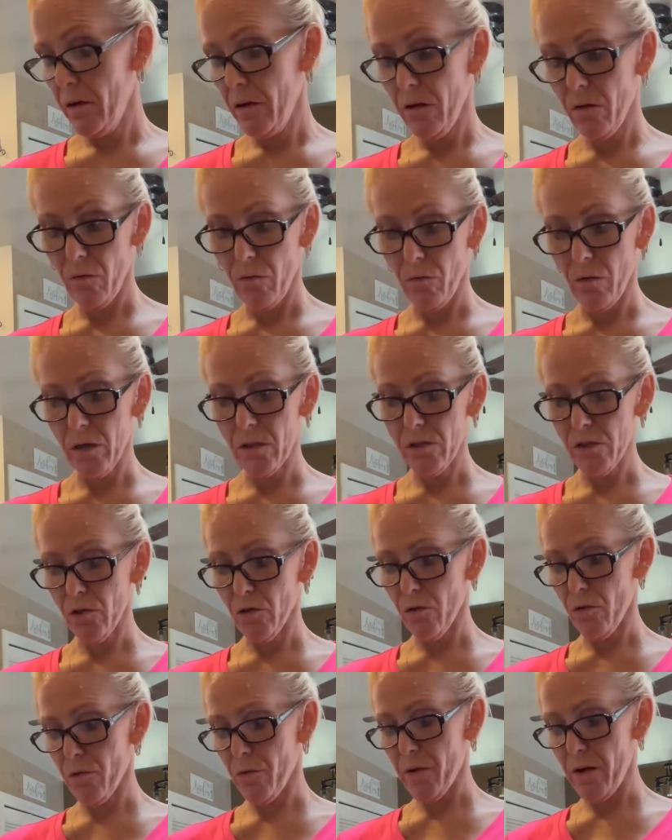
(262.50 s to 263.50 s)
1,
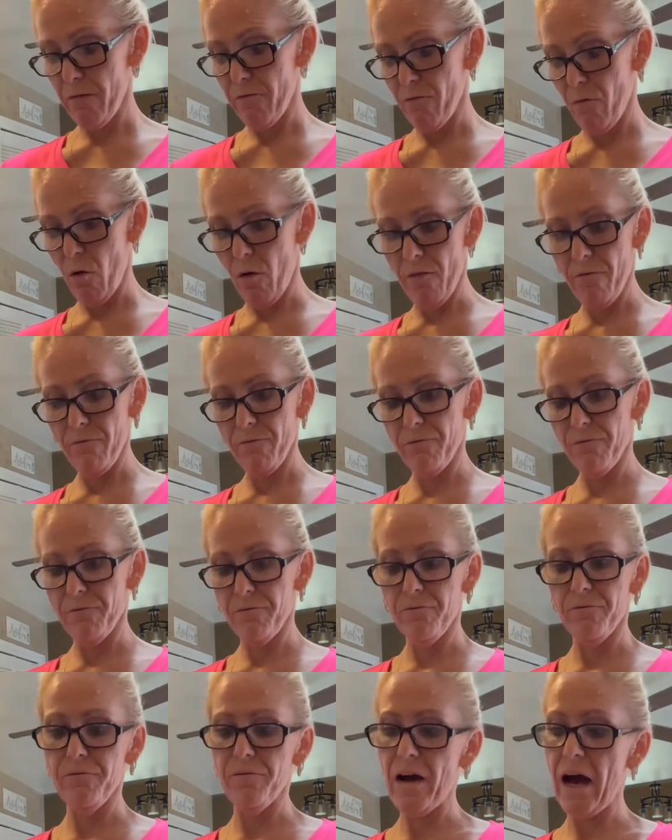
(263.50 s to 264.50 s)
2, 3, 4,
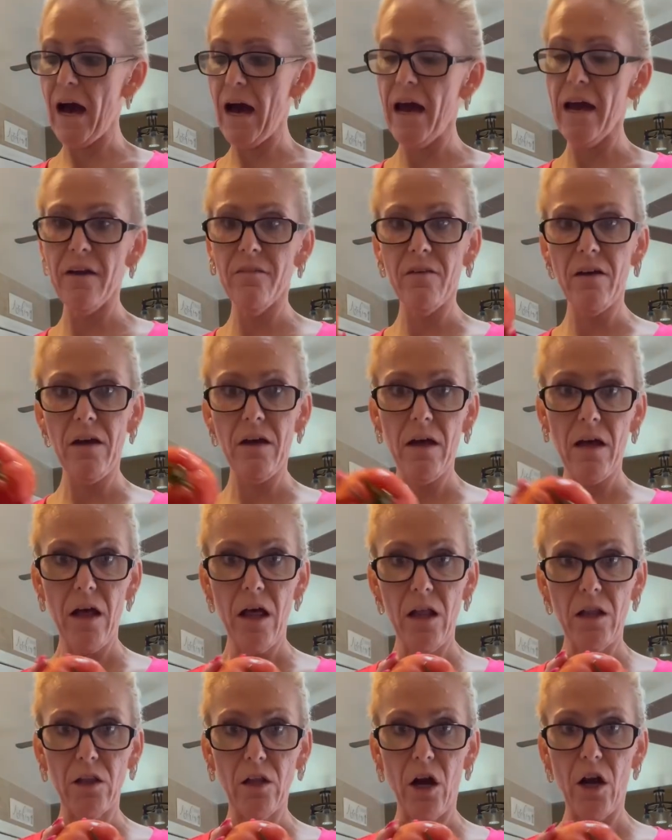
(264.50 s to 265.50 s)
5
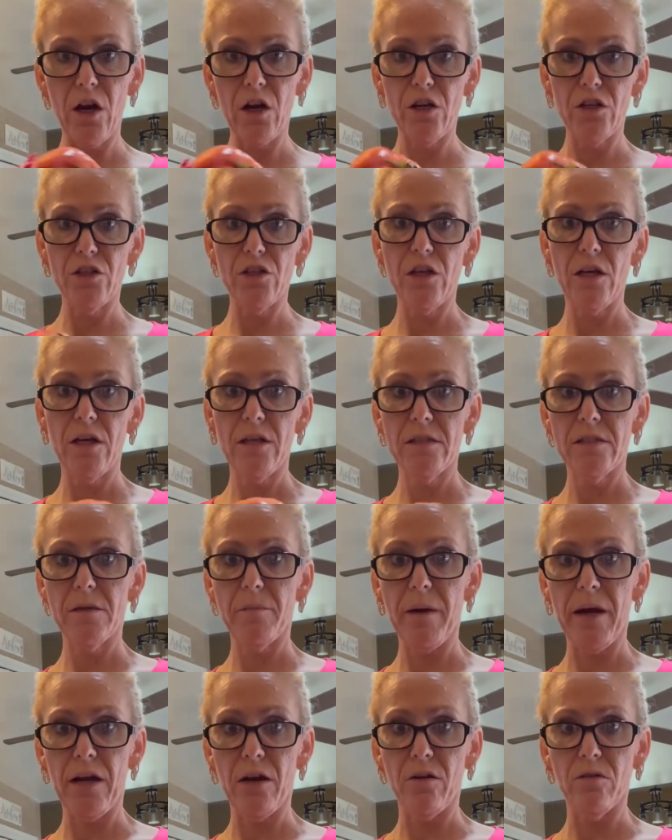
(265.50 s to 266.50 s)
large
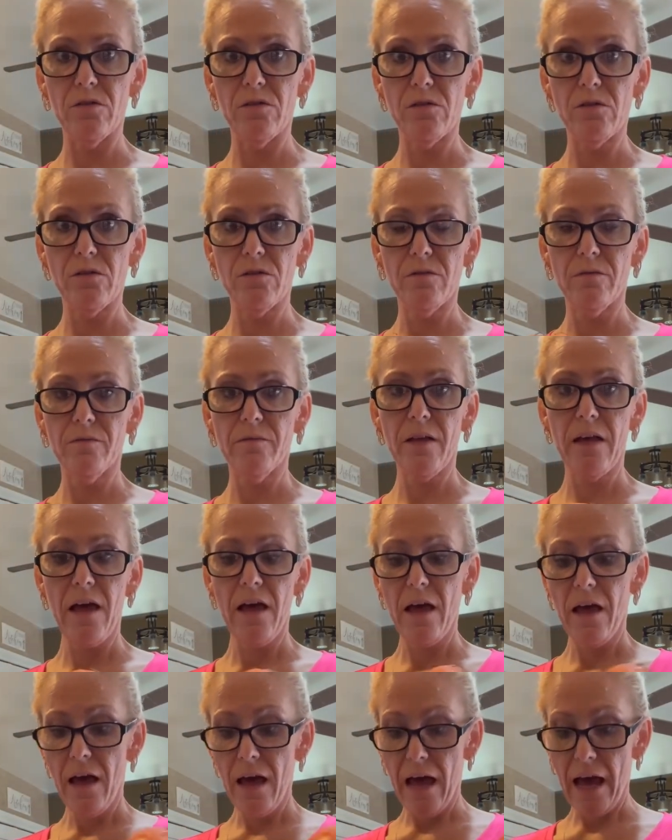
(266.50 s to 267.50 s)
tomatoes.
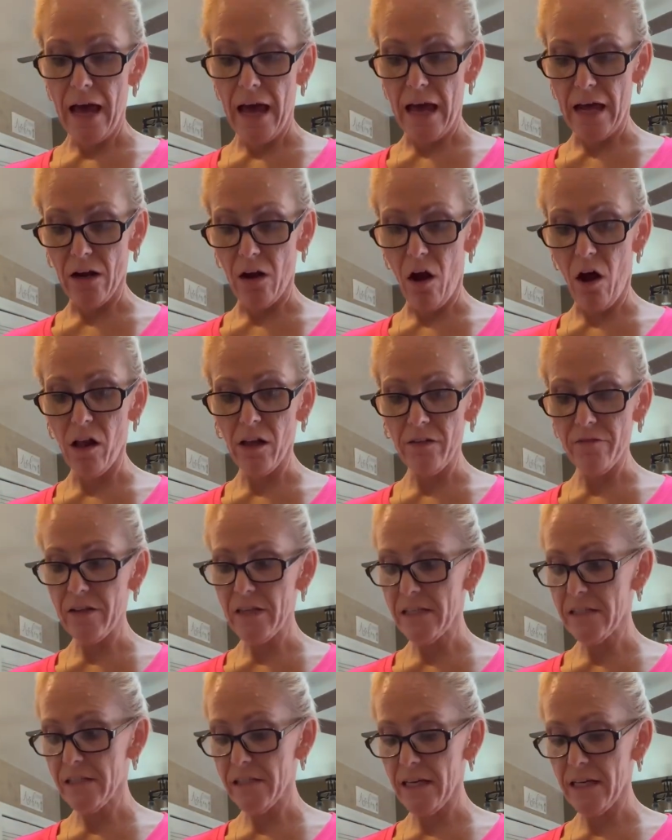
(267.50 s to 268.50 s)
And all of
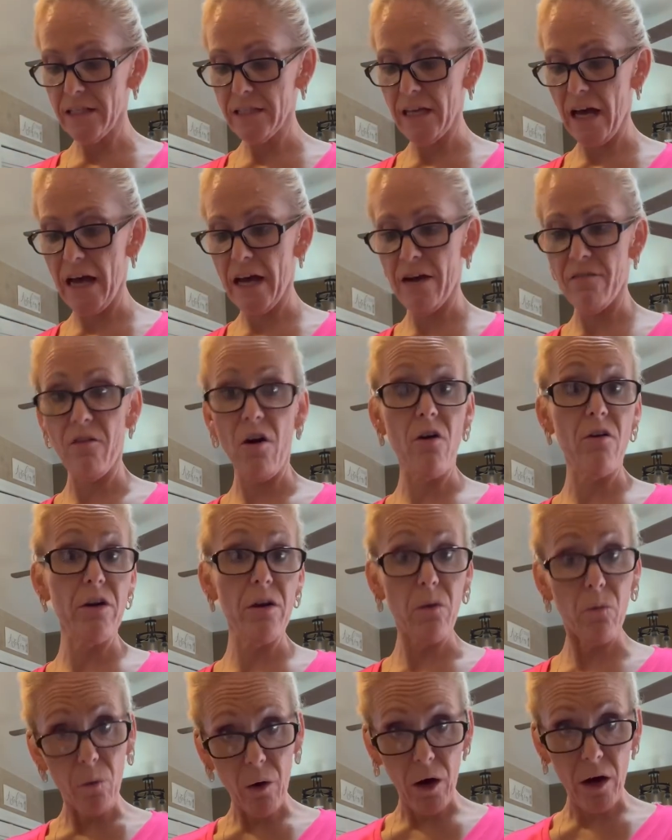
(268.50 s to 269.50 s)
these things I have already
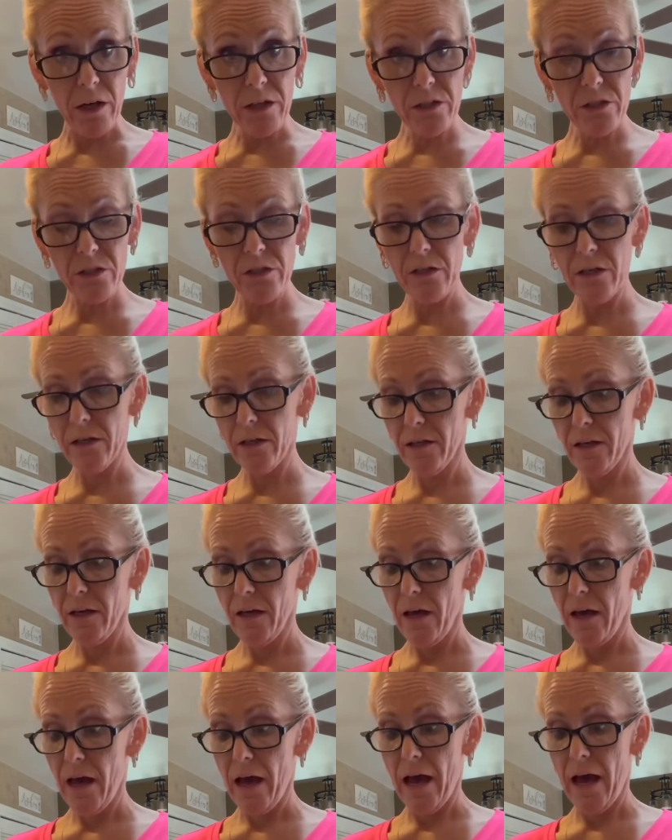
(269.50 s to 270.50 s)
washed
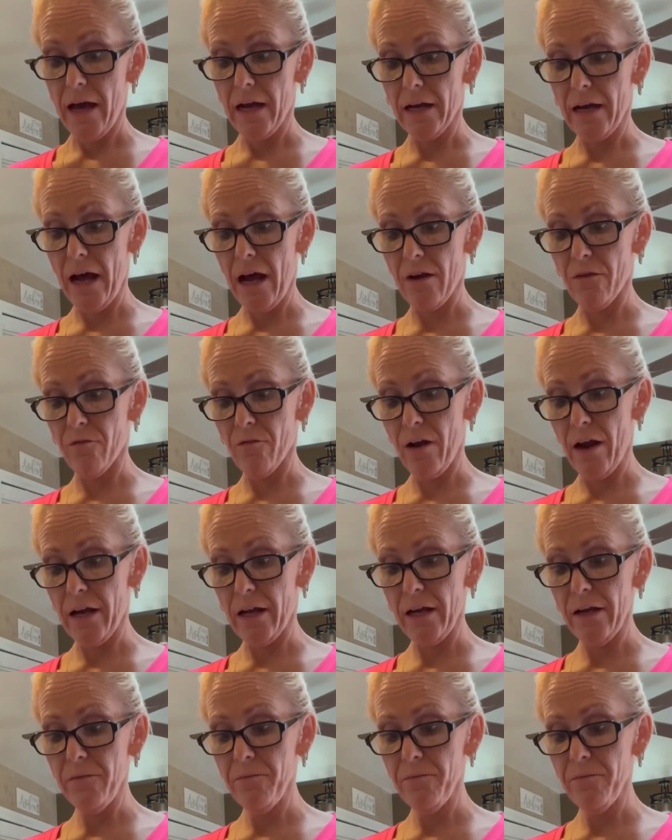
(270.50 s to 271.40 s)
and gotten ready,